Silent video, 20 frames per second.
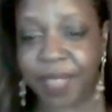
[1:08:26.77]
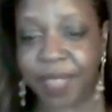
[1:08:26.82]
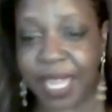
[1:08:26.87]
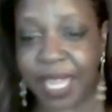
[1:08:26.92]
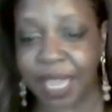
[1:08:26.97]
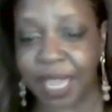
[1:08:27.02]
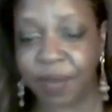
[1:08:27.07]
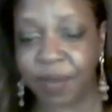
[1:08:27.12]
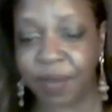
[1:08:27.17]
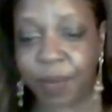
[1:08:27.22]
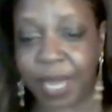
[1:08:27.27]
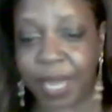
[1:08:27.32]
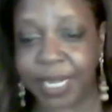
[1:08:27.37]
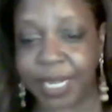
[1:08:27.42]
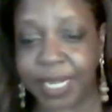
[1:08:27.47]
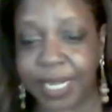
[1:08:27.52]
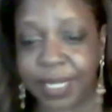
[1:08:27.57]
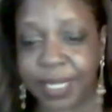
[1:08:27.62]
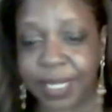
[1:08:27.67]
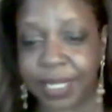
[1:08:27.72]
Thank everybody
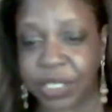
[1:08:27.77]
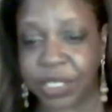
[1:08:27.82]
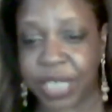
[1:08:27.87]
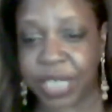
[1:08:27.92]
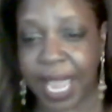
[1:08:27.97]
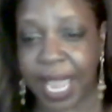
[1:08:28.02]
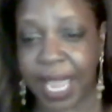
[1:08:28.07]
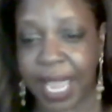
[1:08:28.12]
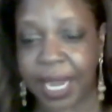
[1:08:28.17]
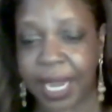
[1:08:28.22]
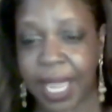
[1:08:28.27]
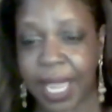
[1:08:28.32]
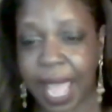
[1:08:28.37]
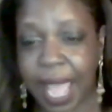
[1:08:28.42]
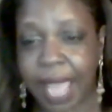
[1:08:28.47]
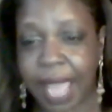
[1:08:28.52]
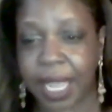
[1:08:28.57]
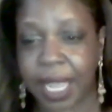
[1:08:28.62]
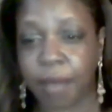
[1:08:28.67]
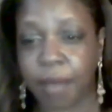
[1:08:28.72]
in the chat.
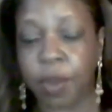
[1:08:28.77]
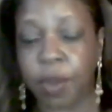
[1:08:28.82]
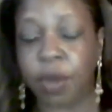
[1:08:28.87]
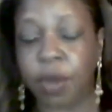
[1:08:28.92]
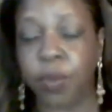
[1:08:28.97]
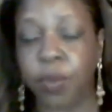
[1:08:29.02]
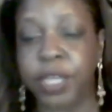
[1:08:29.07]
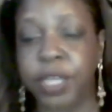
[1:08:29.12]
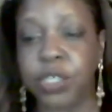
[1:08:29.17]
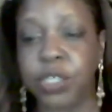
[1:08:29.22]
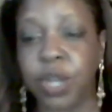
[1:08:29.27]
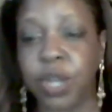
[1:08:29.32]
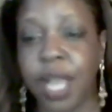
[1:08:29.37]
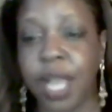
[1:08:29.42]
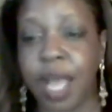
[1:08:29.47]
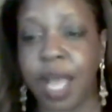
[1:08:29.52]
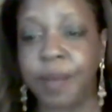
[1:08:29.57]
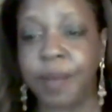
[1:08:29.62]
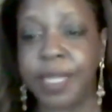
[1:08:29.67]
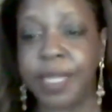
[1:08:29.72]
I am going to read your
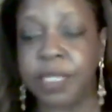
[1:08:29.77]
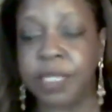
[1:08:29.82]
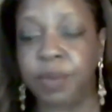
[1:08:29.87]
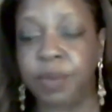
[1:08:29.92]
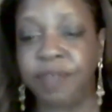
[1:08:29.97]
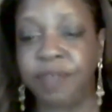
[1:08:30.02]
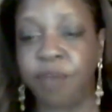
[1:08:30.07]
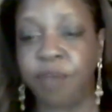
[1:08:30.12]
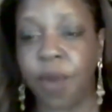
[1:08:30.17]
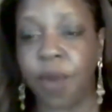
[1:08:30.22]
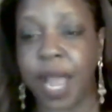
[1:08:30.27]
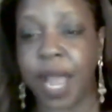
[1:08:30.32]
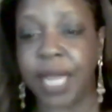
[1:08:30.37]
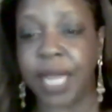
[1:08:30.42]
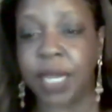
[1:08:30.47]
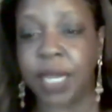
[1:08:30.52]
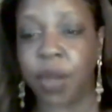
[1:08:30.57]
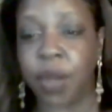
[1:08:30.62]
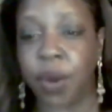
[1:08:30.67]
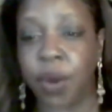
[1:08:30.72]
comments before I
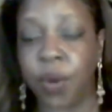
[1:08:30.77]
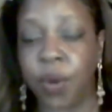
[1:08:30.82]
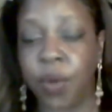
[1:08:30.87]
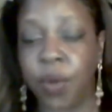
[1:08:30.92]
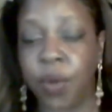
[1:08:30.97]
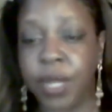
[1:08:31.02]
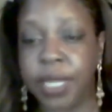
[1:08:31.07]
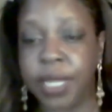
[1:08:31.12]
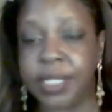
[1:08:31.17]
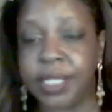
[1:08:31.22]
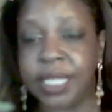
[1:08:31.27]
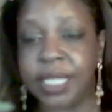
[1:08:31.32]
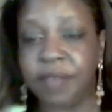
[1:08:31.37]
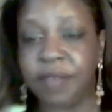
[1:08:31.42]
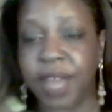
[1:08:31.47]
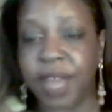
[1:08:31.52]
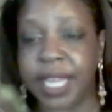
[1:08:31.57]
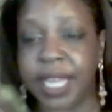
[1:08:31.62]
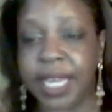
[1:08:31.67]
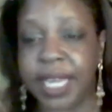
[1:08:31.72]
go, see
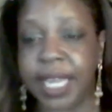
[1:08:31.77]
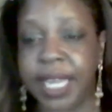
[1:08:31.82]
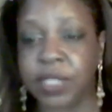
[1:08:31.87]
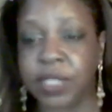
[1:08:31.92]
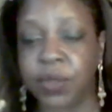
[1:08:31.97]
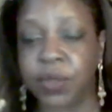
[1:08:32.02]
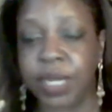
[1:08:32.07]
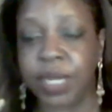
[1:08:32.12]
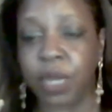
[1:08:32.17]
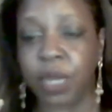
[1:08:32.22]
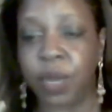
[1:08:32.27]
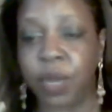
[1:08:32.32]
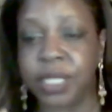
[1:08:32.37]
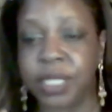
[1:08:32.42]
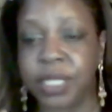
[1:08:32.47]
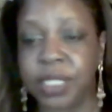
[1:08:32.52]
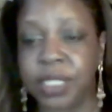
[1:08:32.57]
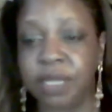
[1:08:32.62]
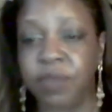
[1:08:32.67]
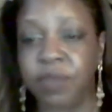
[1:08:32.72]
if I can answer any
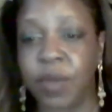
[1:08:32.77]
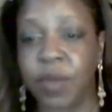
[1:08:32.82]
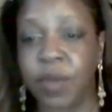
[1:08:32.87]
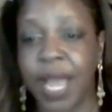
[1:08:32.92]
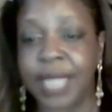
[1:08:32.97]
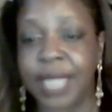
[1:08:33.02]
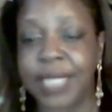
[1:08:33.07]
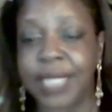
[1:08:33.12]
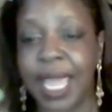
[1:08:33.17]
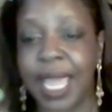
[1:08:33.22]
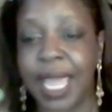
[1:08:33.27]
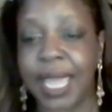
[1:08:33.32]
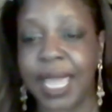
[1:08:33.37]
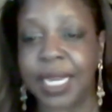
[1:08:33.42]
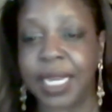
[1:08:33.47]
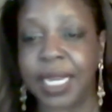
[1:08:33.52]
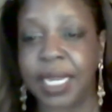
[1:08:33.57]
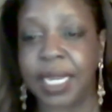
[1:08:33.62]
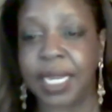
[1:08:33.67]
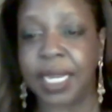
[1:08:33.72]
questions if you guys had
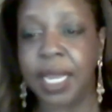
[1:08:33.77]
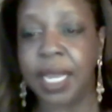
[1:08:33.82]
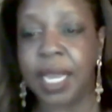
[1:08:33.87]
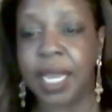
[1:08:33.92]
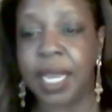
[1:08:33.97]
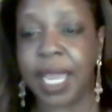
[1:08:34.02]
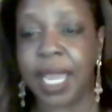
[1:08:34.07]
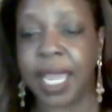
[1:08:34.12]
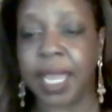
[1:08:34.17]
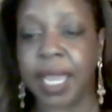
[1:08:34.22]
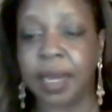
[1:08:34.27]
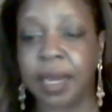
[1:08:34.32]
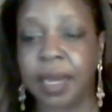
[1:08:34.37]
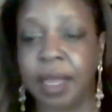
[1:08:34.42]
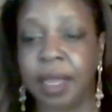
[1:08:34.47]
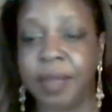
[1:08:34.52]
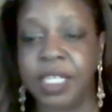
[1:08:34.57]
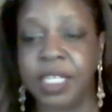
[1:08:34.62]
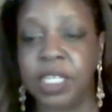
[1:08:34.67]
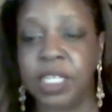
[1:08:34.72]
any. And
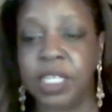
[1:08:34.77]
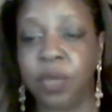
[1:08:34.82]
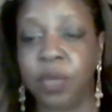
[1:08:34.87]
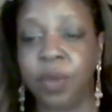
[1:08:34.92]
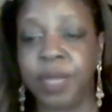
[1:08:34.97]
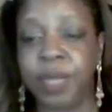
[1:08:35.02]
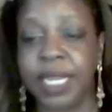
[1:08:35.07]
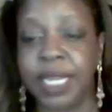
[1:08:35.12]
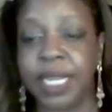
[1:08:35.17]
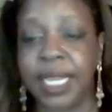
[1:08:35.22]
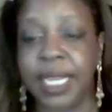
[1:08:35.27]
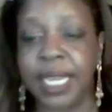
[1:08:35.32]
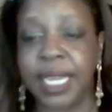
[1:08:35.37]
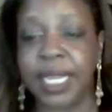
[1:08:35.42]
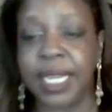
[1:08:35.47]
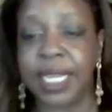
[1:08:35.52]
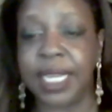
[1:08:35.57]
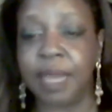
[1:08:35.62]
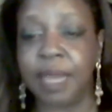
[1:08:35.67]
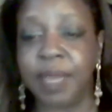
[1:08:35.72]
until we meet
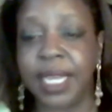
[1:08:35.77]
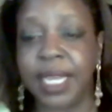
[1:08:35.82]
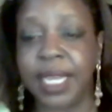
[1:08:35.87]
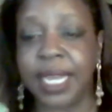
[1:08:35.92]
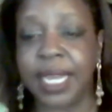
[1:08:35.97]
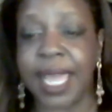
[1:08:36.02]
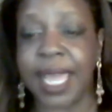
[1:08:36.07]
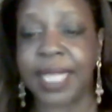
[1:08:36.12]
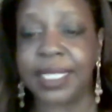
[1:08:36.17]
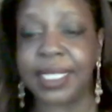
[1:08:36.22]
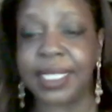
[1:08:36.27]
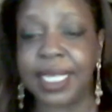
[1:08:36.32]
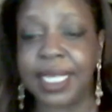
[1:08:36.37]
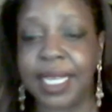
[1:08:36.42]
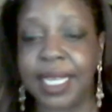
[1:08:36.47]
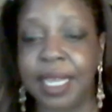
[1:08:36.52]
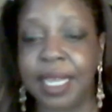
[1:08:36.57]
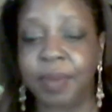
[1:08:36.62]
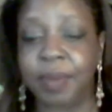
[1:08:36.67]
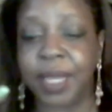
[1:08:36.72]
again, keep it classy,
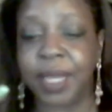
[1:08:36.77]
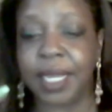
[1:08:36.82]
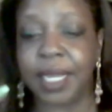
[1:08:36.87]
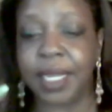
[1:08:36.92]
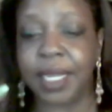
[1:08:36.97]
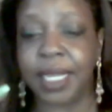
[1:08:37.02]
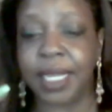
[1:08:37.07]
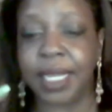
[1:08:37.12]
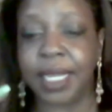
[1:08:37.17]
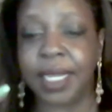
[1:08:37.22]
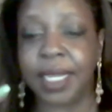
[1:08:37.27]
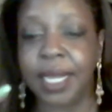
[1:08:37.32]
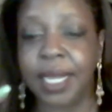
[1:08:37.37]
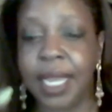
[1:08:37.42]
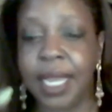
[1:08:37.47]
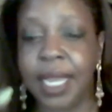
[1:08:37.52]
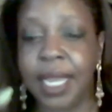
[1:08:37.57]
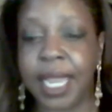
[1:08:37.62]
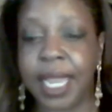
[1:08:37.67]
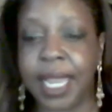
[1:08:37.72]
keep it clean,
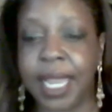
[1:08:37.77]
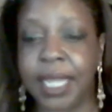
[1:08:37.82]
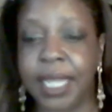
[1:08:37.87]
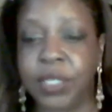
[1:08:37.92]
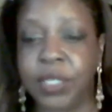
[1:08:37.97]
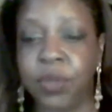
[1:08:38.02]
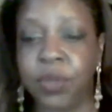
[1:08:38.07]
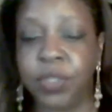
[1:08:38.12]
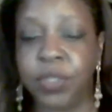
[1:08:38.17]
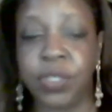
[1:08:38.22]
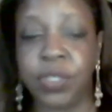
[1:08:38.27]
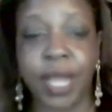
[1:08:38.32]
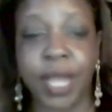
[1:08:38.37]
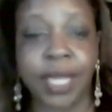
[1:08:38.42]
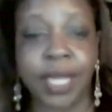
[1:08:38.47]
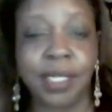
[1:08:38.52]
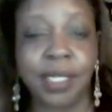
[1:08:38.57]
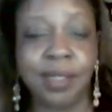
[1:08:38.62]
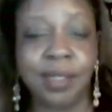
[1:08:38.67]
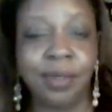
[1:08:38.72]
and do what you
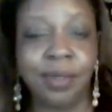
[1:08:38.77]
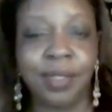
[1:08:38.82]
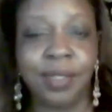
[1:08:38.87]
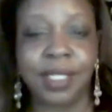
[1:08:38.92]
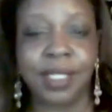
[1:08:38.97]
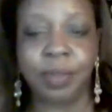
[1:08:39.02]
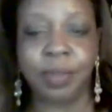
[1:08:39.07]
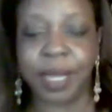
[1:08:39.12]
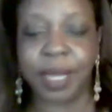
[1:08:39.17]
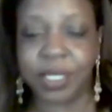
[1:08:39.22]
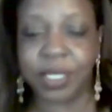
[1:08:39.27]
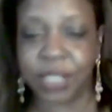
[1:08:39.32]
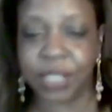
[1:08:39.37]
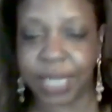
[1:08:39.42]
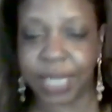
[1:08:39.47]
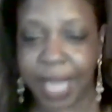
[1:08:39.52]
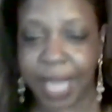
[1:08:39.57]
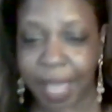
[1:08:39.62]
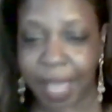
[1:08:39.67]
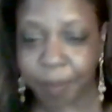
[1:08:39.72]
got to do to make
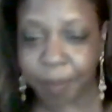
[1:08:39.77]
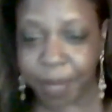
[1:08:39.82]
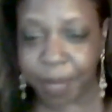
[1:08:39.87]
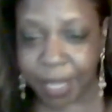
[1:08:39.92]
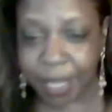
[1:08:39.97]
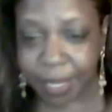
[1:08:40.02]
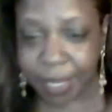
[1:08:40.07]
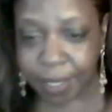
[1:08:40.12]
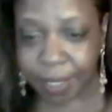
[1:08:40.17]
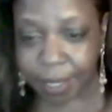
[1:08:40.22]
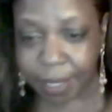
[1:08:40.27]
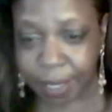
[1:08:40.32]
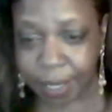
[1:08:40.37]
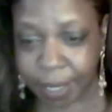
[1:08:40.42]
shit happen.